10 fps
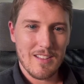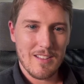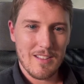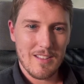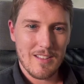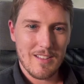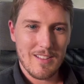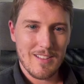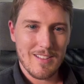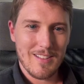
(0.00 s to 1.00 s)

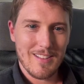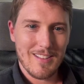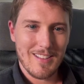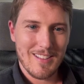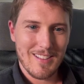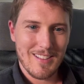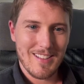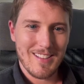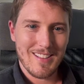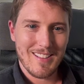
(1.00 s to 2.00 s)

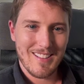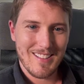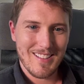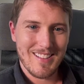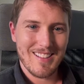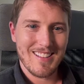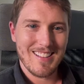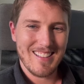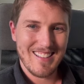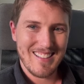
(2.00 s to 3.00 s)

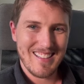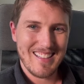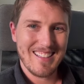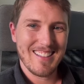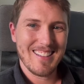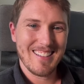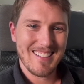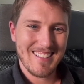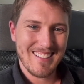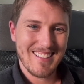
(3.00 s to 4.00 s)

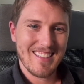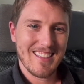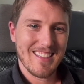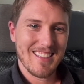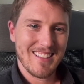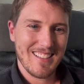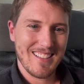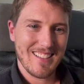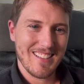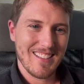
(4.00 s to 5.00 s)

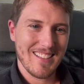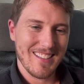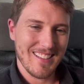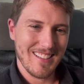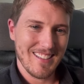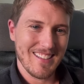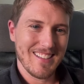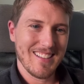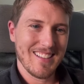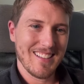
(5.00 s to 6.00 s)

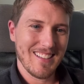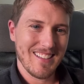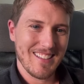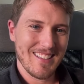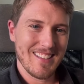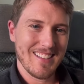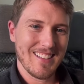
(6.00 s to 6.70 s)
[no speech]